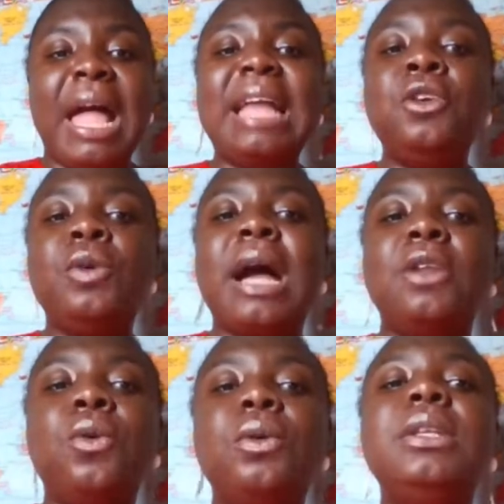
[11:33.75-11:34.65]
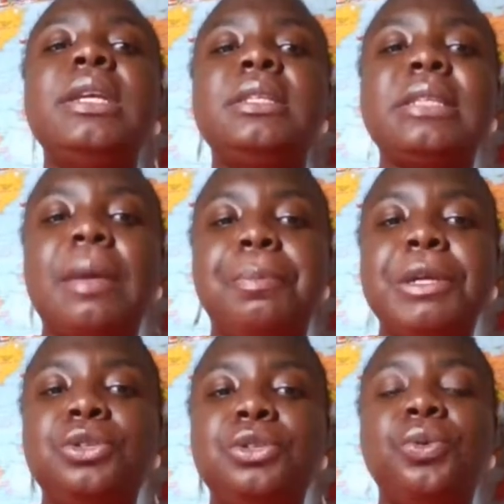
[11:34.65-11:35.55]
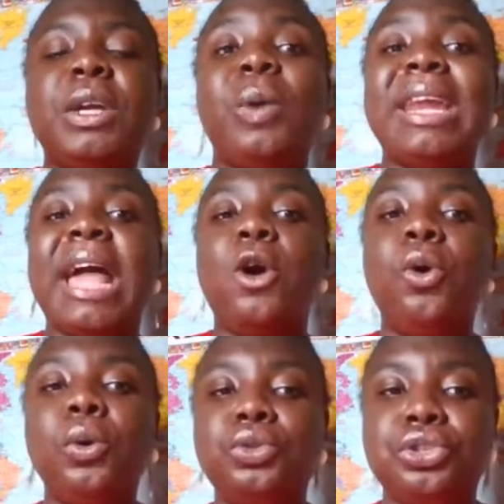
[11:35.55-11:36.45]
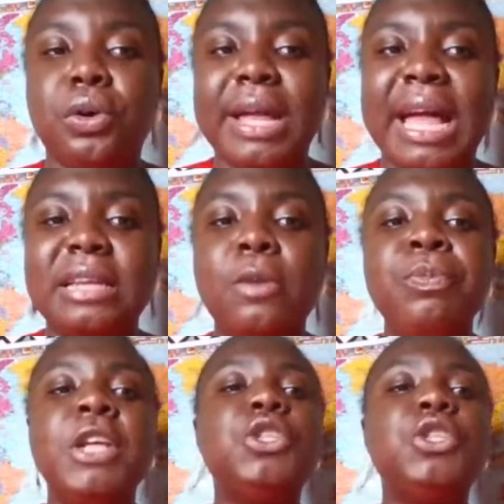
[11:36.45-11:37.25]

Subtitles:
and you can only step into it when I hold your hand.